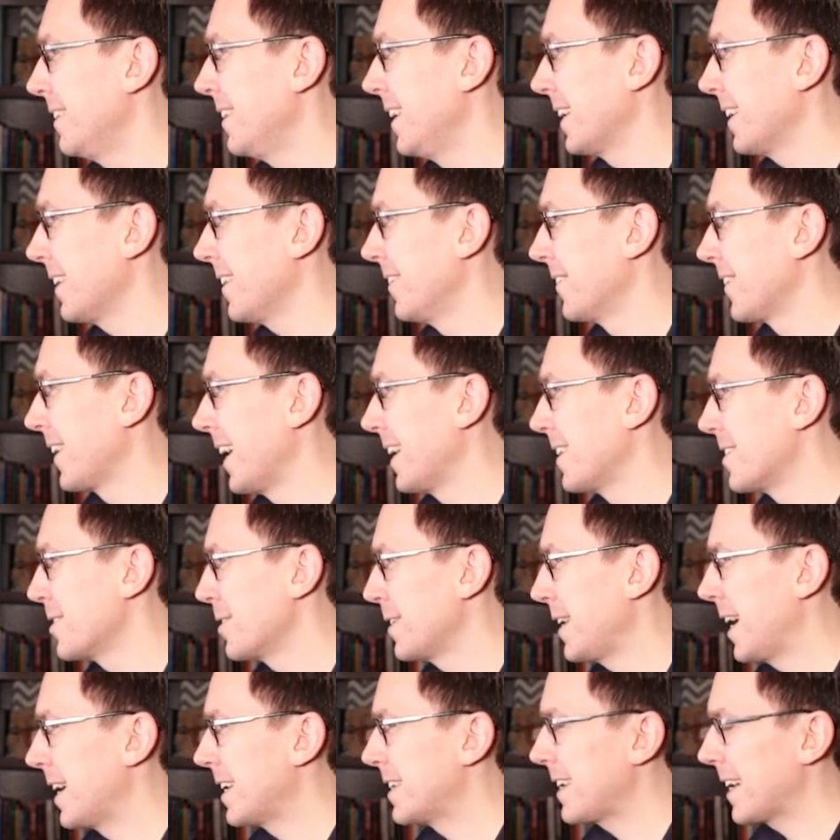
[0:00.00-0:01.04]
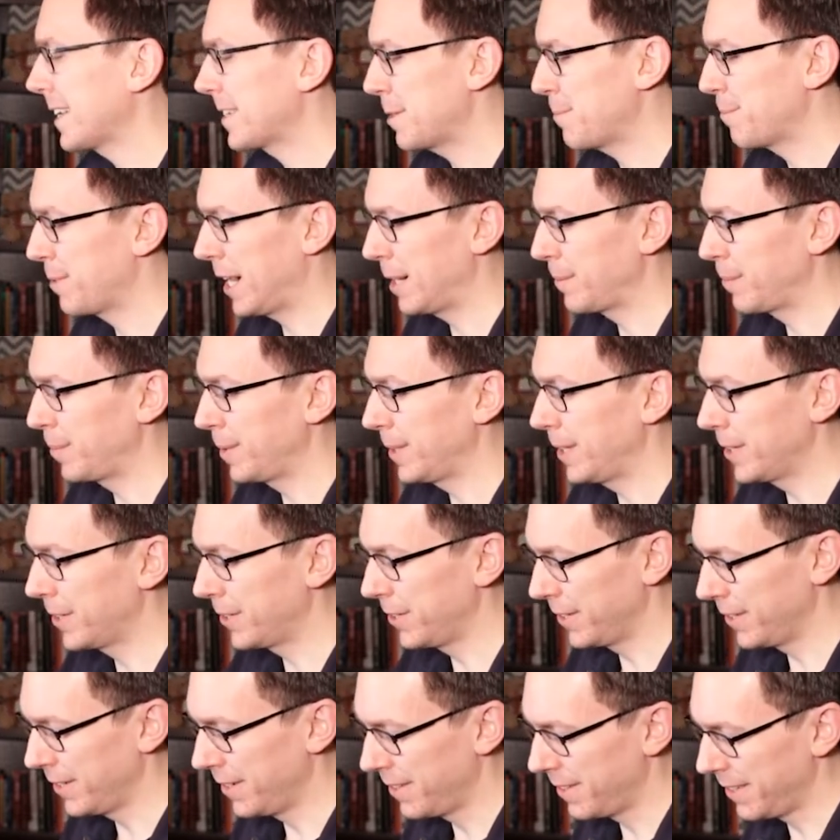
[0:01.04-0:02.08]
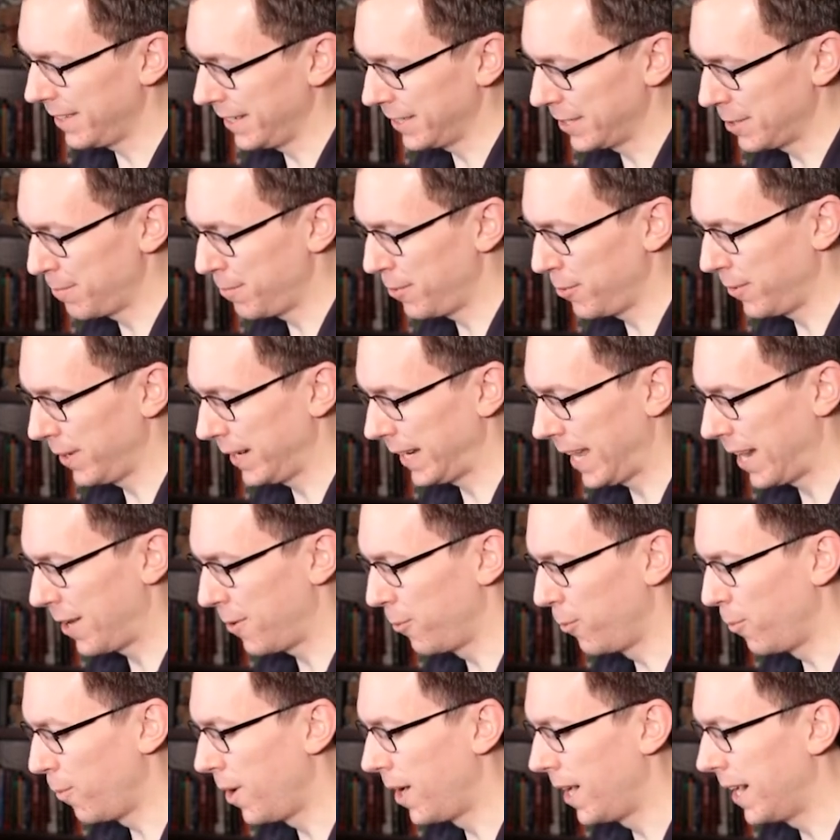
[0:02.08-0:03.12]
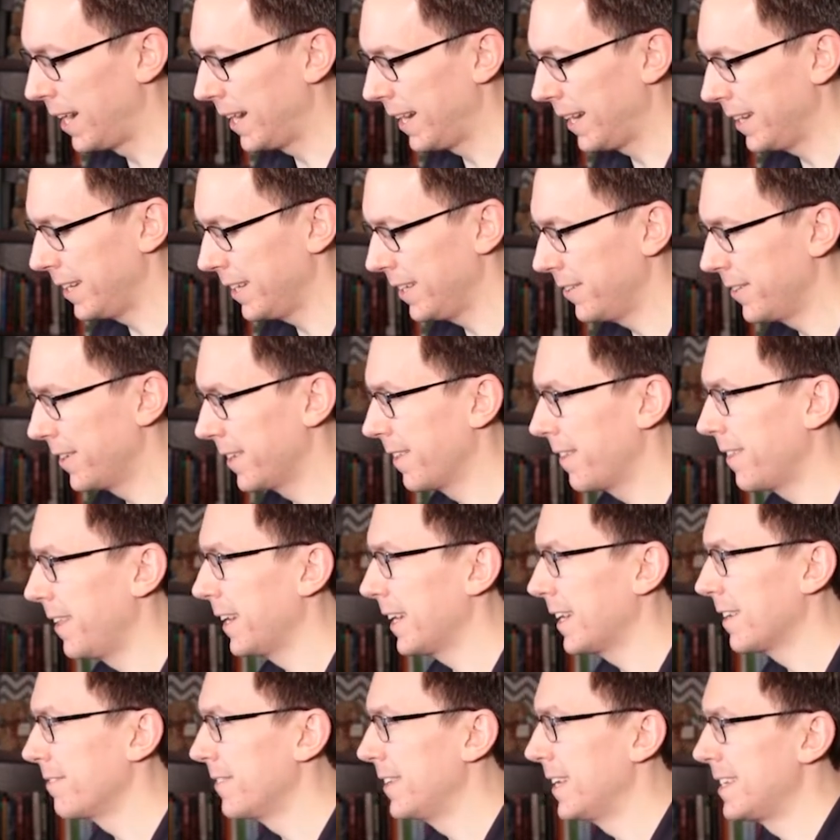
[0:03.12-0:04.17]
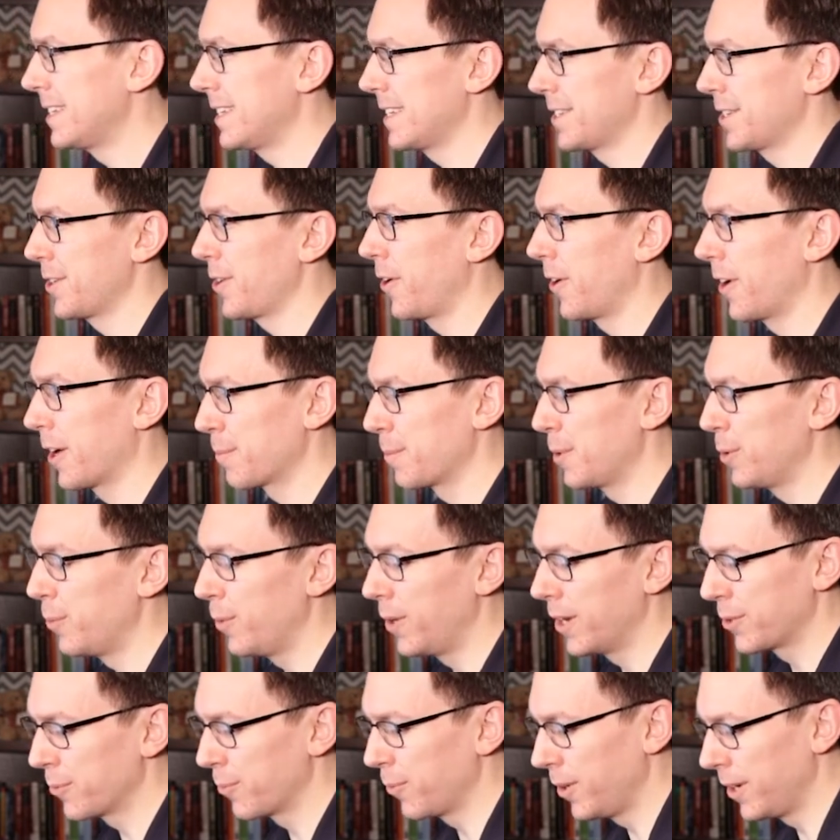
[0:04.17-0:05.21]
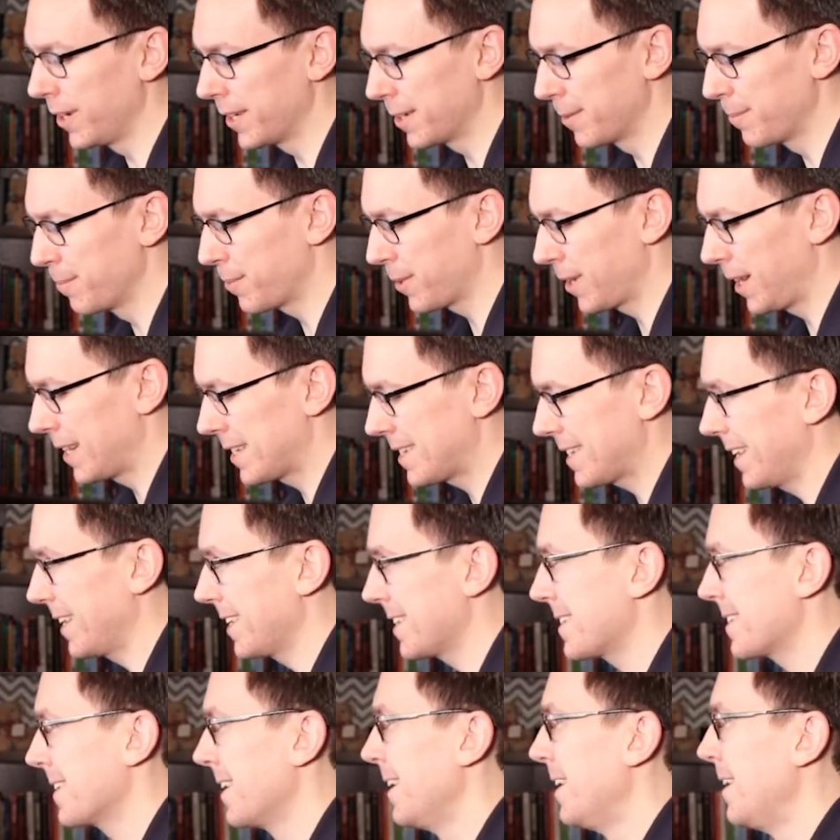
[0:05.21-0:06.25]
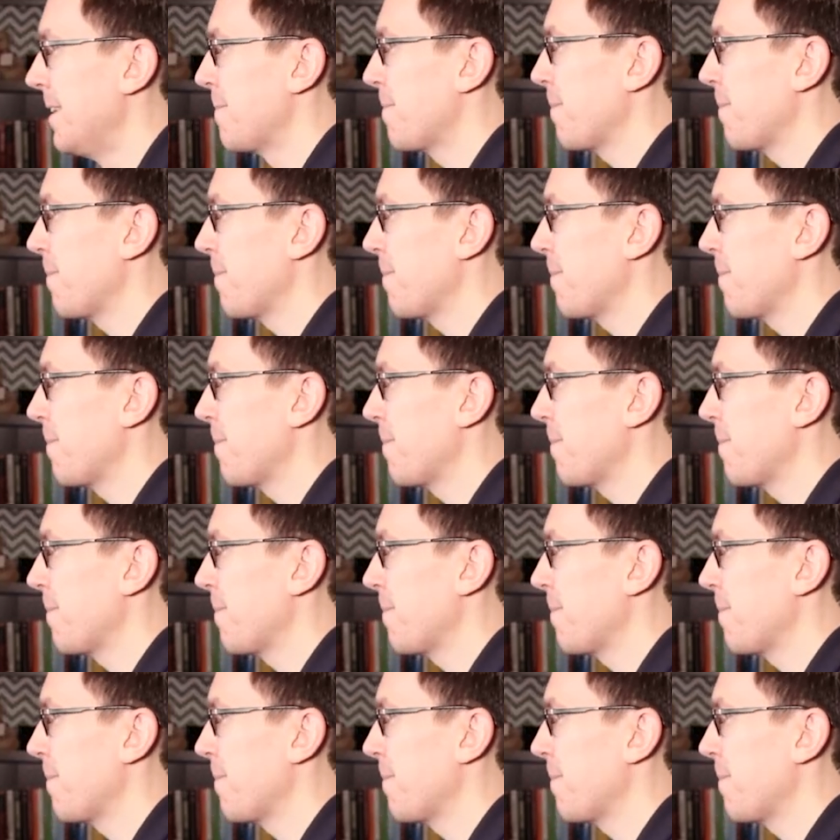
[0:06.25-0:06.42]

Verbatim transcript: like okay, so yeah, it's actually probably a good thing to point out why you can think of this as an ARMA 1 1 process.